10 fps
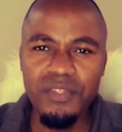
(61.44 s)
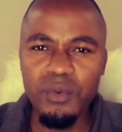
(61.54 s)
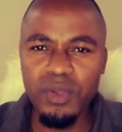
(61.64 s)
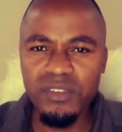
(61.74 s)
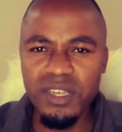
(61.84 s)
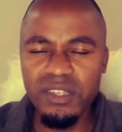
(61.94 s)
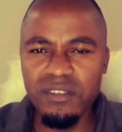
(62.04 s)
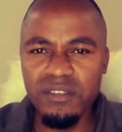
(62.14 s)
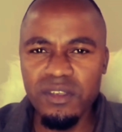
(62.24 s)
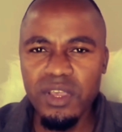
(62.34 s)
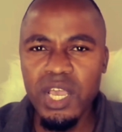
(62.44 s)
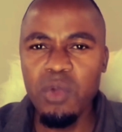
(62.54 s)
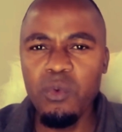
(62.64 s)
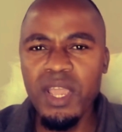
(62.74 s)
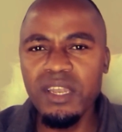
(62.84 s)
The question is,
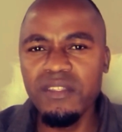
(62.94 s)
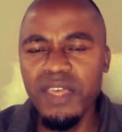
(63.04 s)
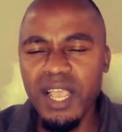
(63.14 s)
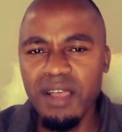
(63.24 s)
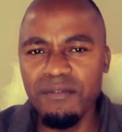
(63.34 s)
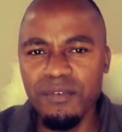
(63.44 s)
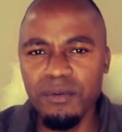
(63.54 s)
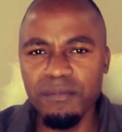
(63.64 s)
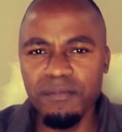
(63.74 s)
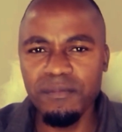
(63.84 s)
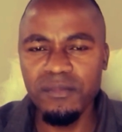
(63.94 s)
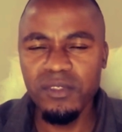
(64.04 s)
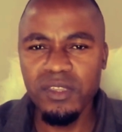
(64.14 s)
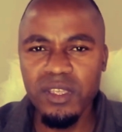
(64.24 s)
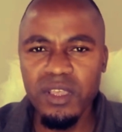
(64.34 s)
where did they come from?
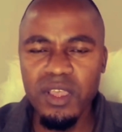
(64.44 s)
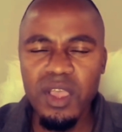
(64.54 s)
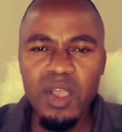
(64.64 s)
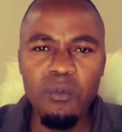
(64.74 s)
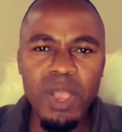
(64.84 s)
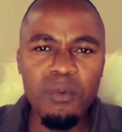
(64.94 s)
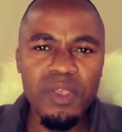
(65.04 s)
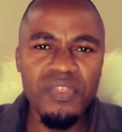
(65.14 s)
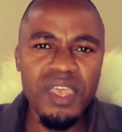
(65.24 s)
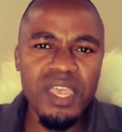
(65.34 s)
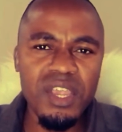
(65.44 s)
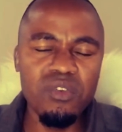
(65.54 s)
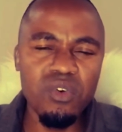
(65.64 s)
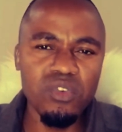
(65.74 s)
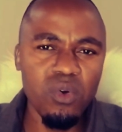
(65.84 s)
Why were they
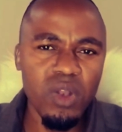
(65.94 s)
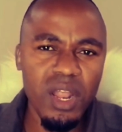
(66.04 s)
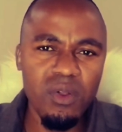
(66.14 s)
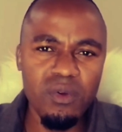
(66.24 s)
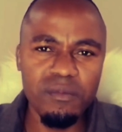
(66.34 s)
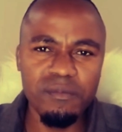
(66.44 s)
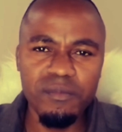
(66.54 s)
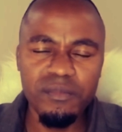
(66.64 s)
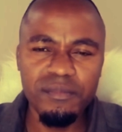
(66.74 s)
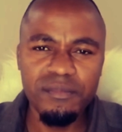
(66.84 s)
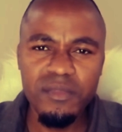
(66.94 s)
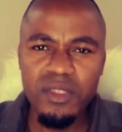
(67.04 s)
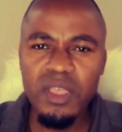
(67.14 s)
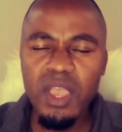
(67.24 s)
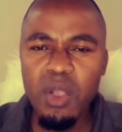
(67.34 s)
ignored all along?
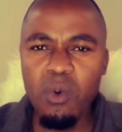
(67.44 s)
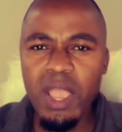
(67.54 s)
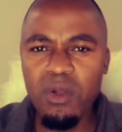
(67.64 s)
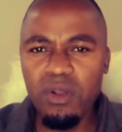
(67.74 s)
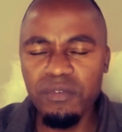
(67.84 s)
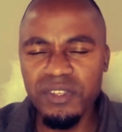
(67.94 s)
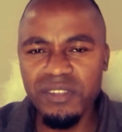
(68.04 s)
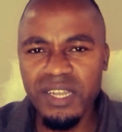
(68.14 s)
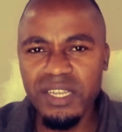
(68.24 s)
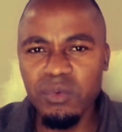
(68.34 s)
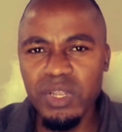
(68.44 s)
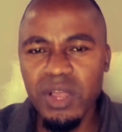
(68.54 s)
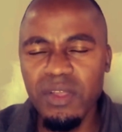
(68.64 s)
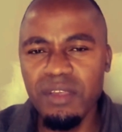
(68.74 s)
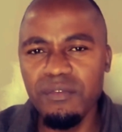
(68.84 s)
Why all of a sudden we
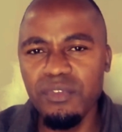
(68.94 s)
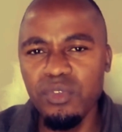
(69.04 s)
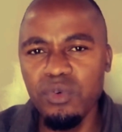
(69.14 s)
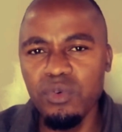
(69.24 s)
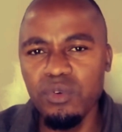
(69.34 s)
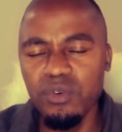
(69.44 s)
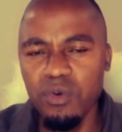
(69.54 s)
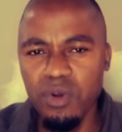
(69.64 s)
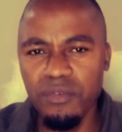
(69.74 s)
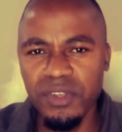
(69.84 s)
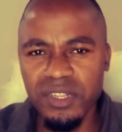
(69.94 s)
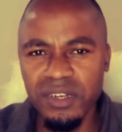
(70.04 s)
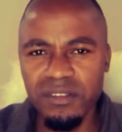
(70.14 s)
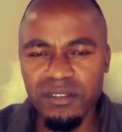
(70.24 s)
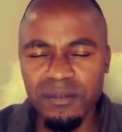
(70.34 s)
now have new war
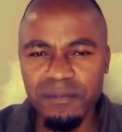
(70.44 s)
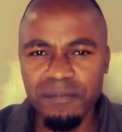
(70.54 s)
veterans?